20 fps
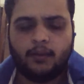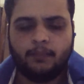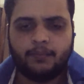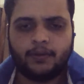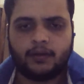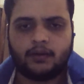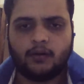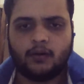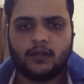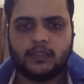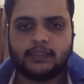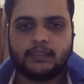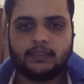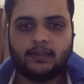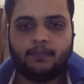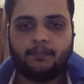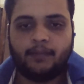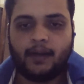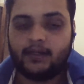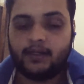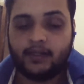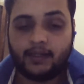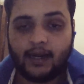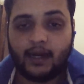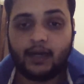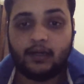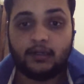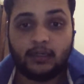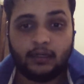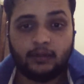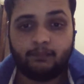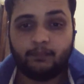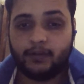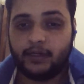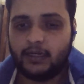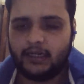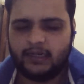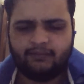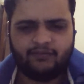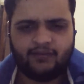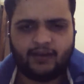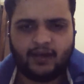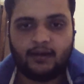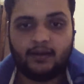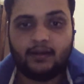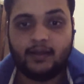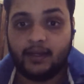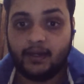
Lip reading: because Matty Ryan did pretty well.